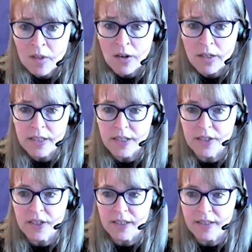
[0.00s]
our
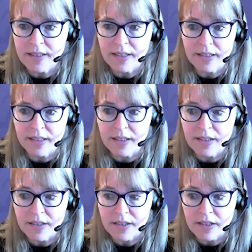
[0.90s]
Indigenous
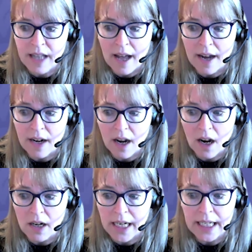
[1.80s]
citizens that
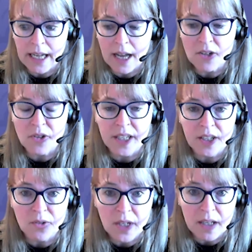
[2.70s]
are encountering
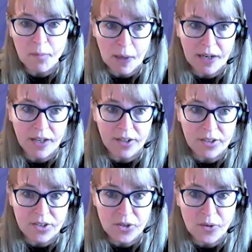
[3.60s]
unique
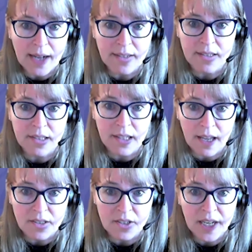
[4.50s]
barriers to accessing
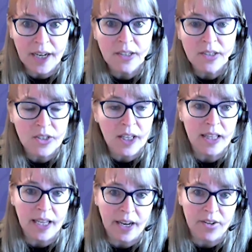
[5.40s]
cancer care to get
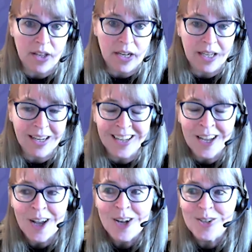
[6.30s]
the care they need.
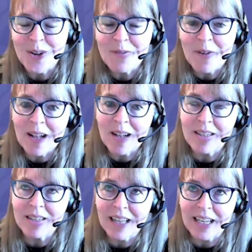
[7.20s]
So I felt
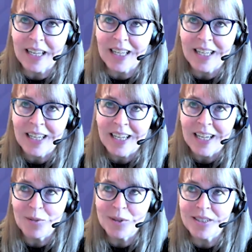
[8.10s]
like
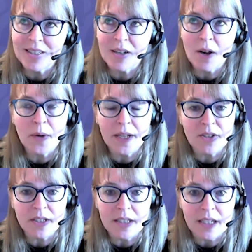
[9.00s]
it was so
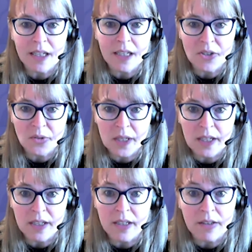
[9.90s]
interesting to
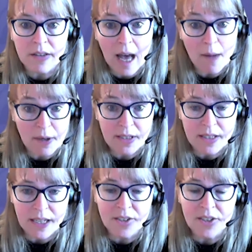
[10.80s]
hear that
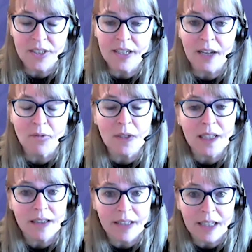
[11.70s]
presentation and
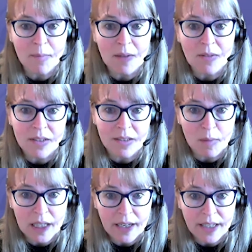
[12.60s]
really think about the
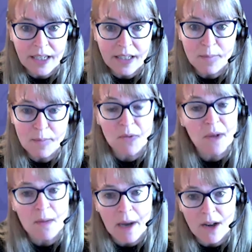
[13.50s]
similarities
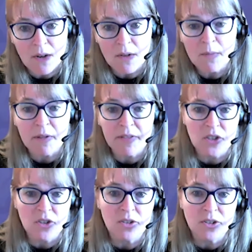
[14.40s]
between my own
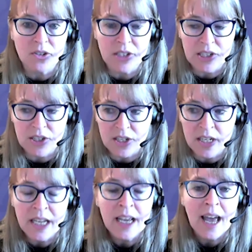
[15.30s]
provincial
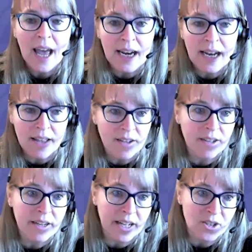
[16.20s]
jurisdiction and
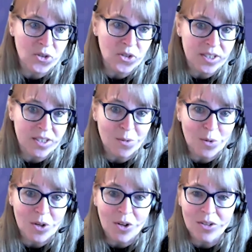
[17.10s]
other countries in the
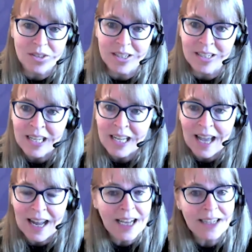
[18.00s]
world. And,
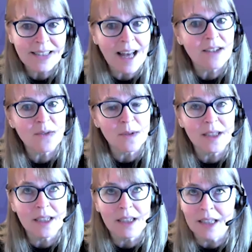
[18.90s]
and I guess that's
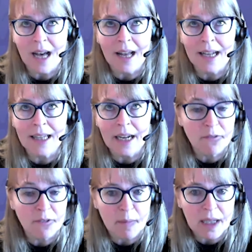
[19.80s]
really the highlight
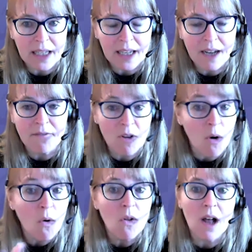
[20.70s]
for me of the
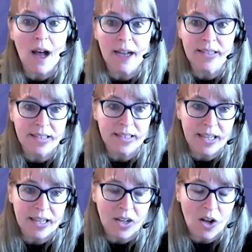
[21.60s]
whole
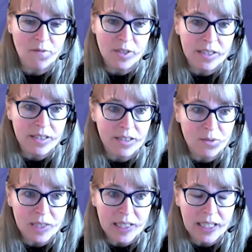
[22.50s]
ICCN conference is
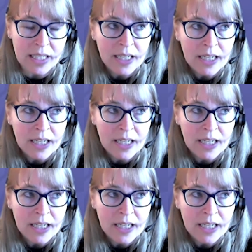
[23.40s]
really